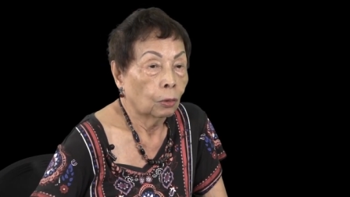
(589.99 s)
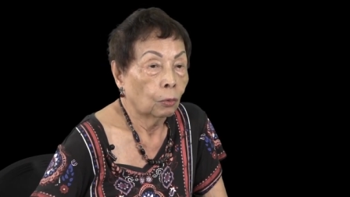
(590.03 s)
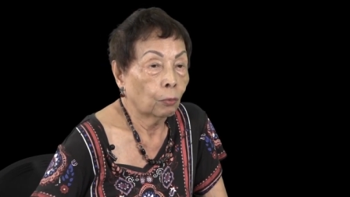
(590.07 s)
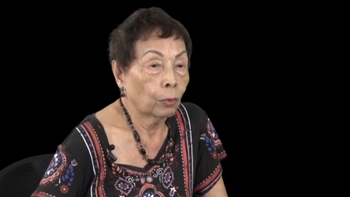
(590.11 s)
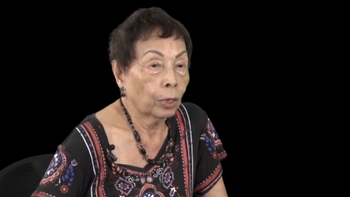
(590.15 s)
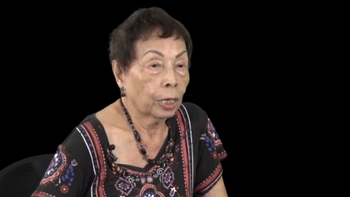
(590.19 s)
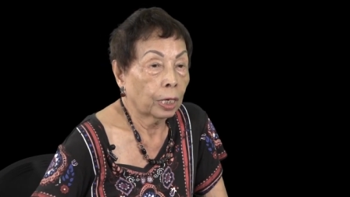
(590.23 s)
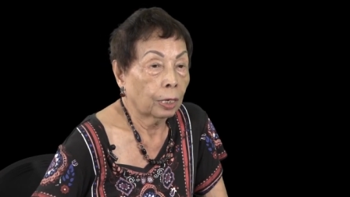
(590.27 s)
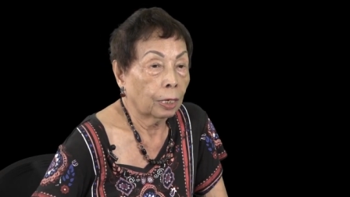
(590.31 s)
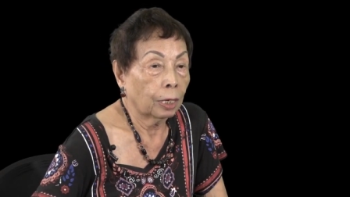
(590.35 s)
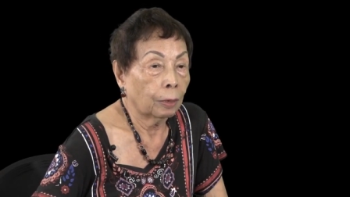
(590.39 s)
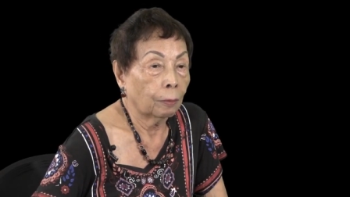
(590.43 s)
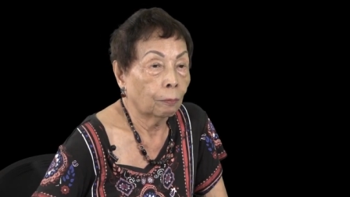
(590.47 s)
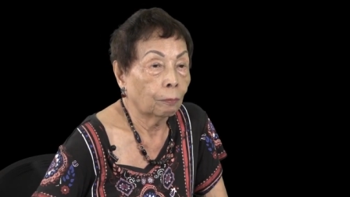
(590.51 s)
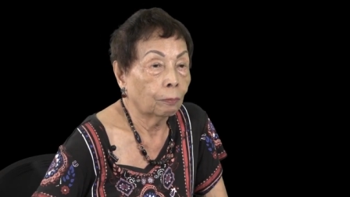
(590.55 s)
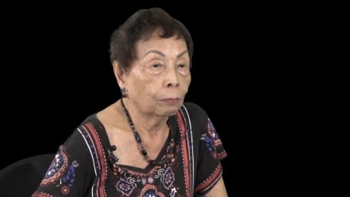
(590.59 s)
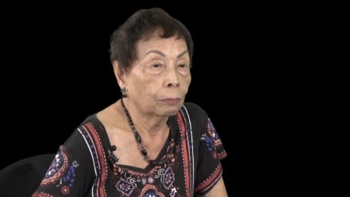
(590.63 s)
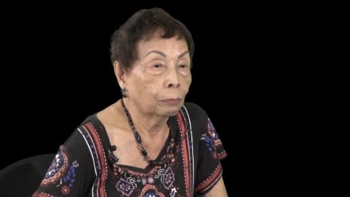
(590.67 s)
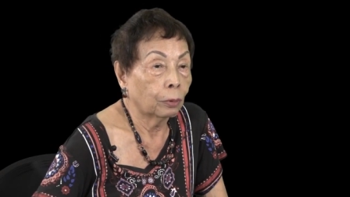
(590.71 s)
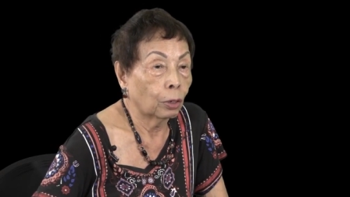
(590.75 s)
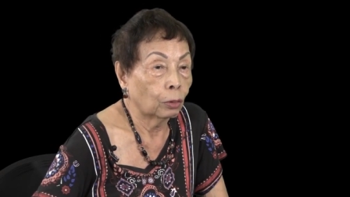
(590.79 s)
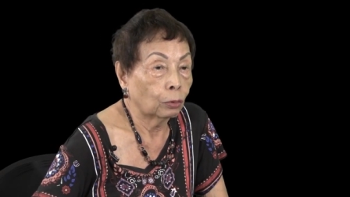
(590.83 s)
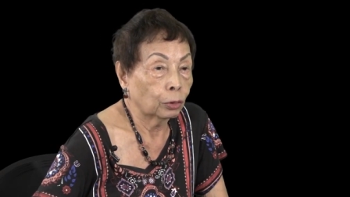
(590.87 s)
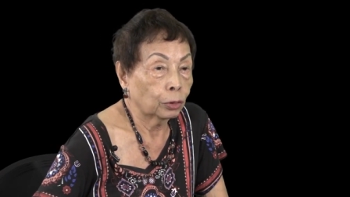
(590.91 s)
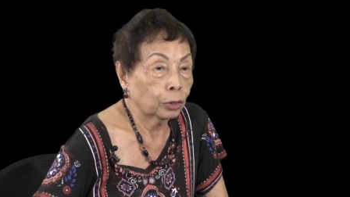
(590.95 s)
we
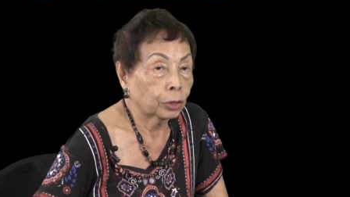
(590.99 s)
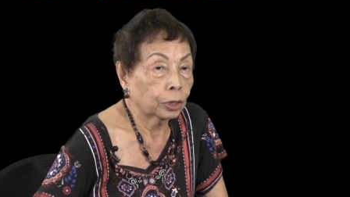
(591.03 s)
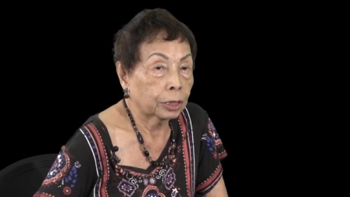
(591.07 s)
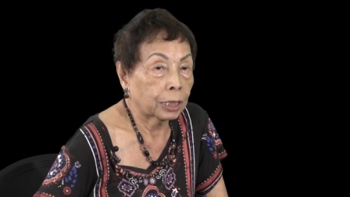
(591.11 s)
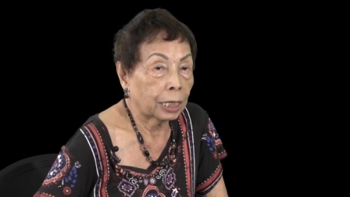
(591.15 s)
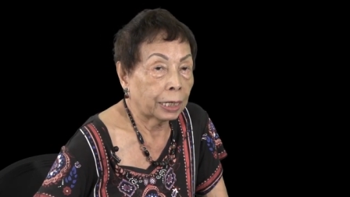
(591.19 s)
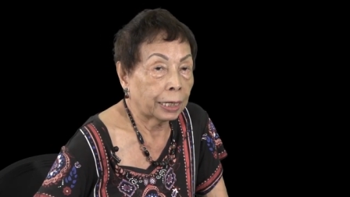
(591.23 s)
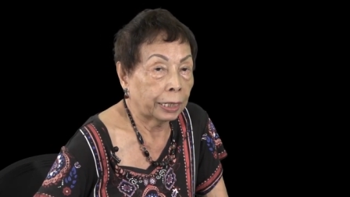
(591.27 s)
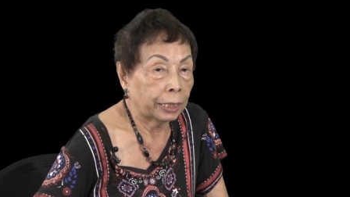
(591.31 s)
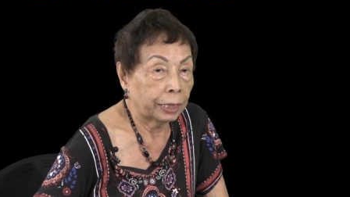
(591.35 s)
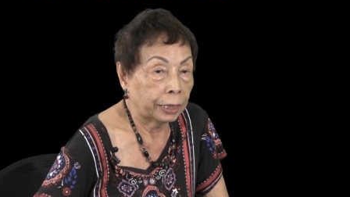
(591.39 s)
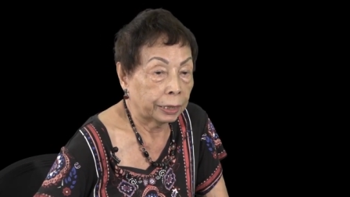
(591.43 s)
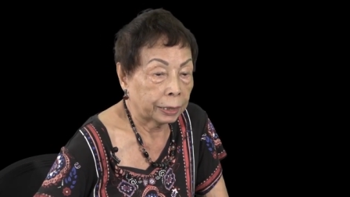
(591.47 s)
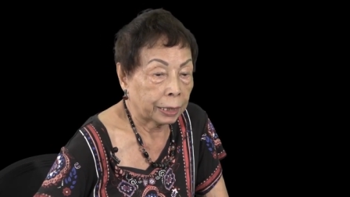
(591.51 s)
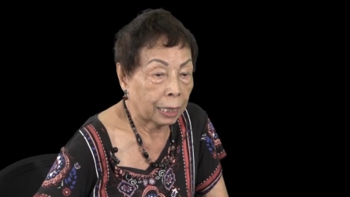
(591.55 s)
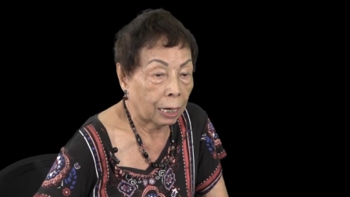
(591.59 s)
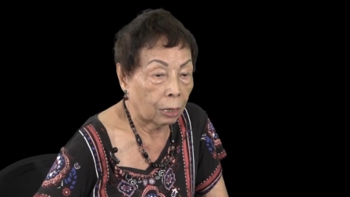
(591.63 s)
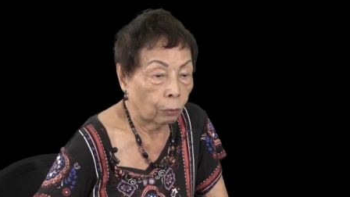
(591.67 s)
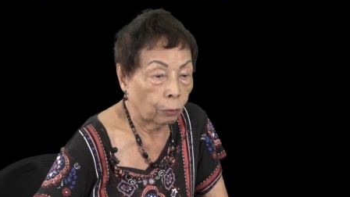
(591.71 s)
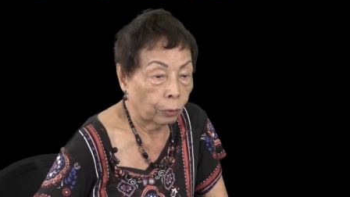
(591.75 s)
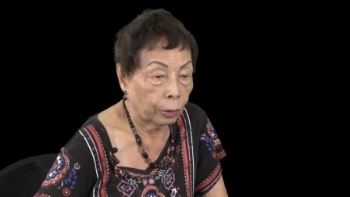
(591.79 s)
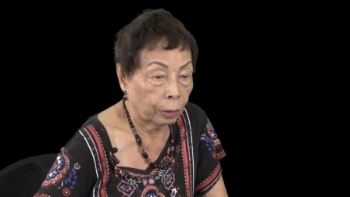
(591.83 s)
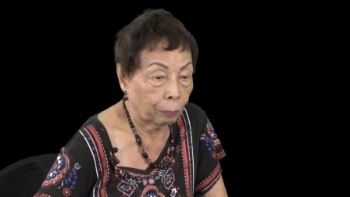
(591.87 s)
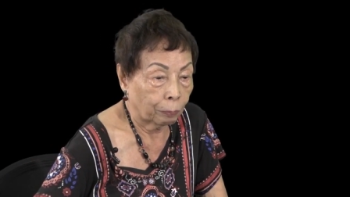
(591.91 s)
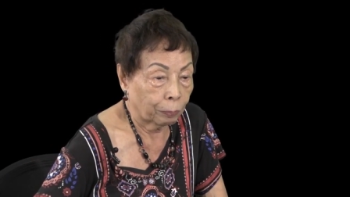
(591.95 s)
both earned
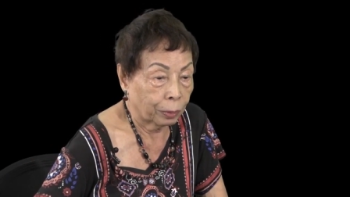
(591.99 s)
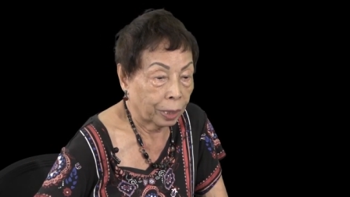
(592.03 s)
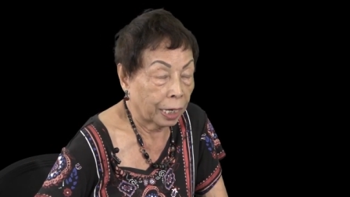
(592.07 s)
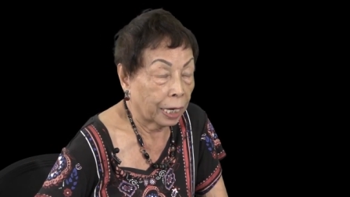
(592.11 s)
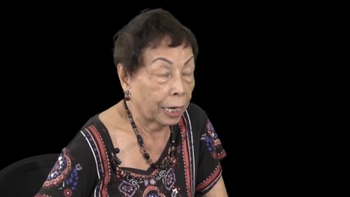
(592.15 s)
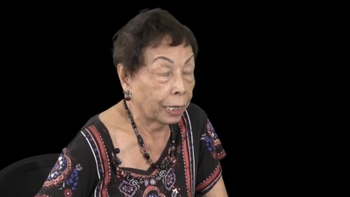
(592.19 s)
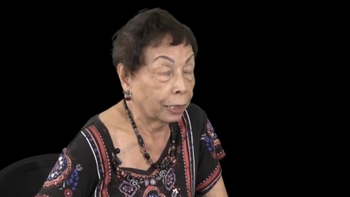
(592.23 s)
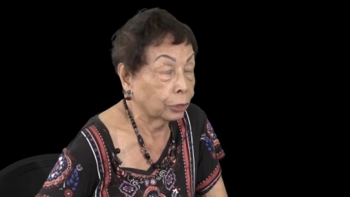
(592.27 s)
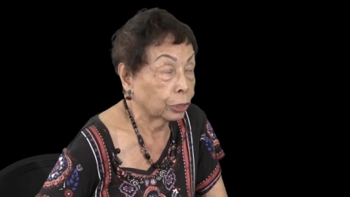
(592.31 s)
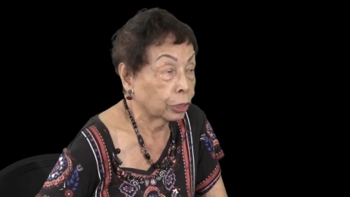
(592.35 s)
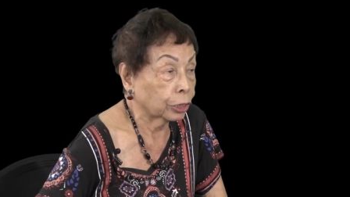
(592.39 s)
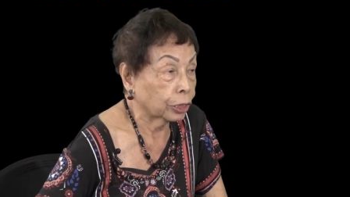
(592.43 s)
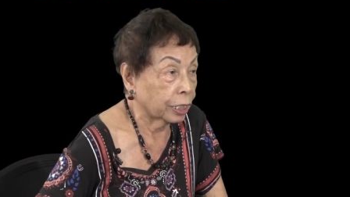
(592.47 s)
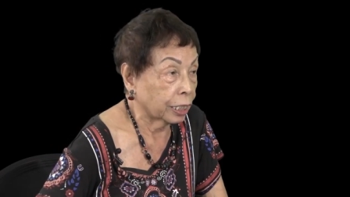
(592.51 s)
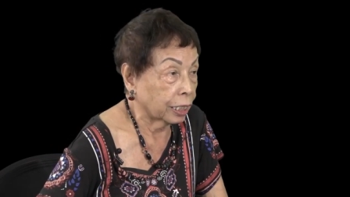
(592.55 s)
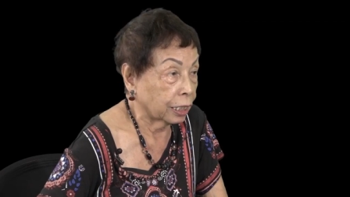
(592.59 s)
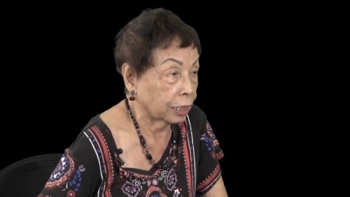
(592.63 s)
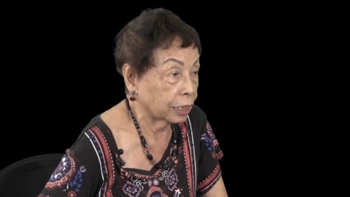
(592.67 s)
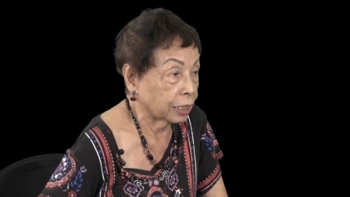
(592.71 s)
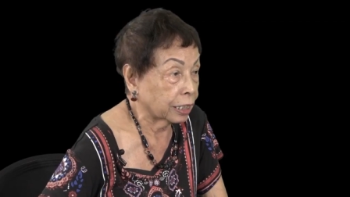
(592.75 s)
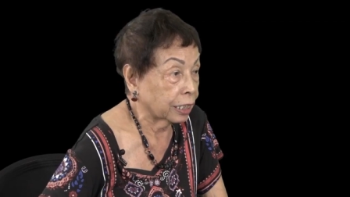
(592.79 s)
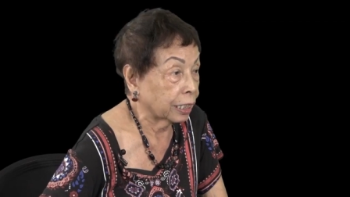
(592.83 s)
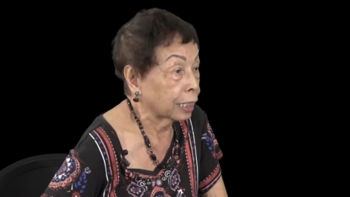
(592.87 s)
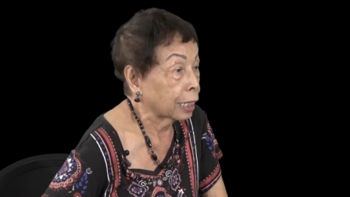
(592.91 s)
our PhDs